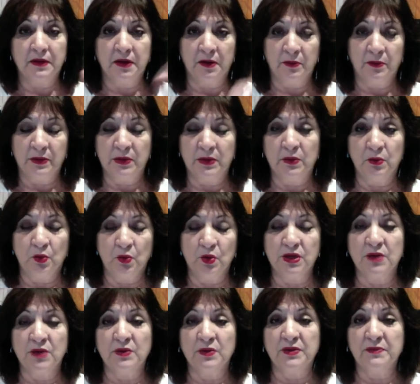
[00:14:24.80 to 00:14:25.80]
we were
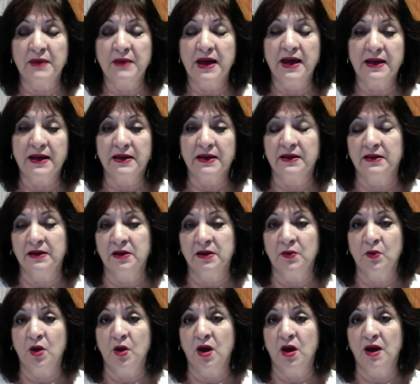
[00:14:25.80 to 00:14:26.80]
walking with Mark. He
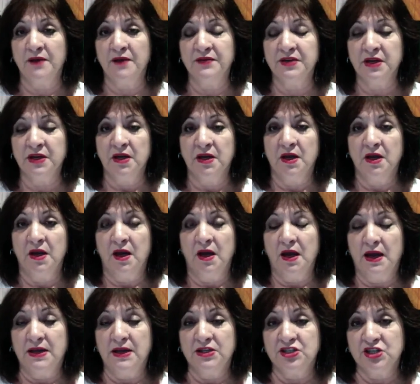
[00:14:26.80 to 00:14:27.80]
arrived
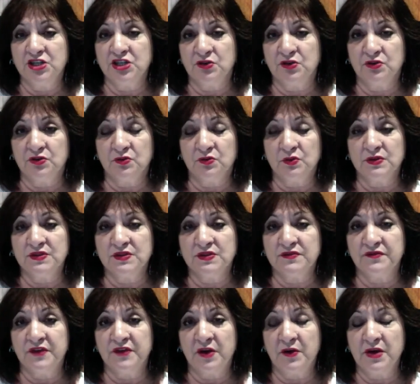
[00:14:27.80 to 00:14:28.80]
and Cheryl was
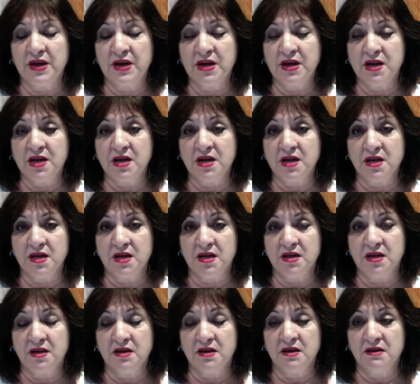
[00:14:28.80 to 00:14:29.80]

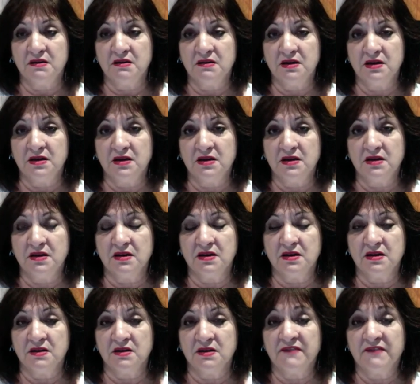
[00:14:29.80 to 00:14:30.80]
very
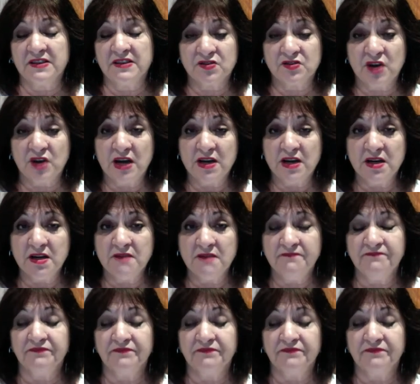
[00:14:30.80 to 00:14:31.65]
frustrated.